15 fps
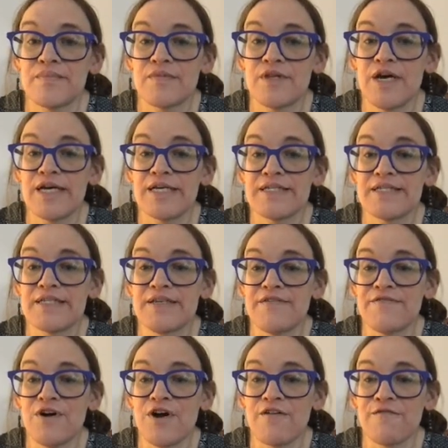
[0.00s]
knight
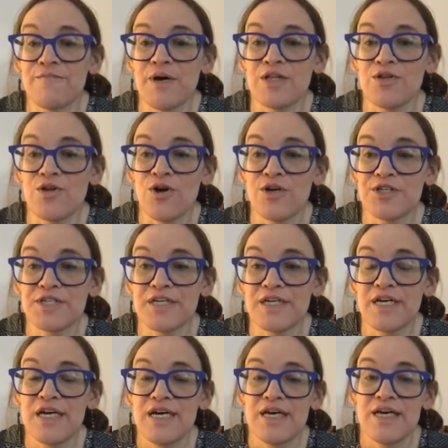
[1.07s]
c5 by
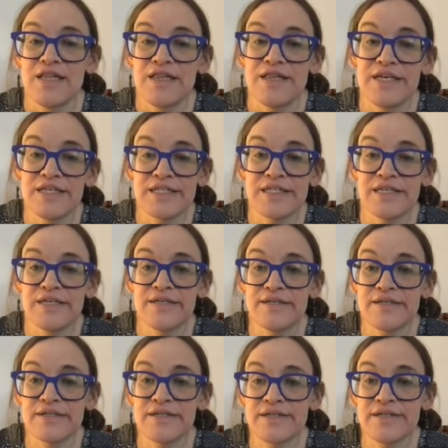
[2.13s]
Larsen. This
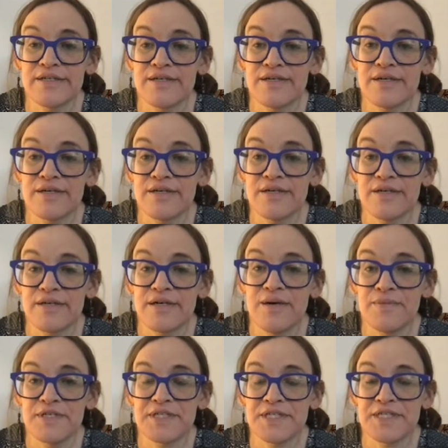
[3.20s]
is a
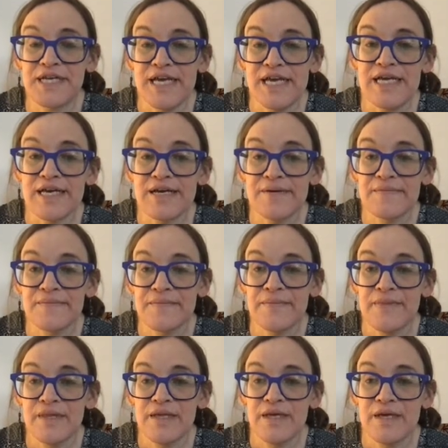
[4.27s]
mistake,
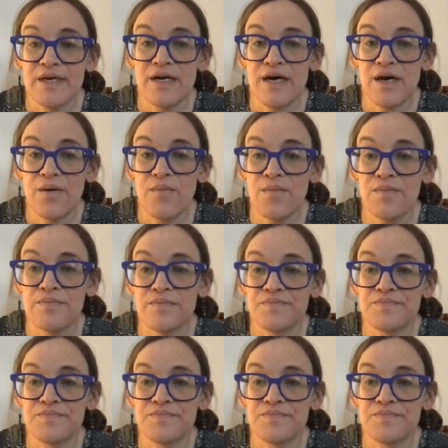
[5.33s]
and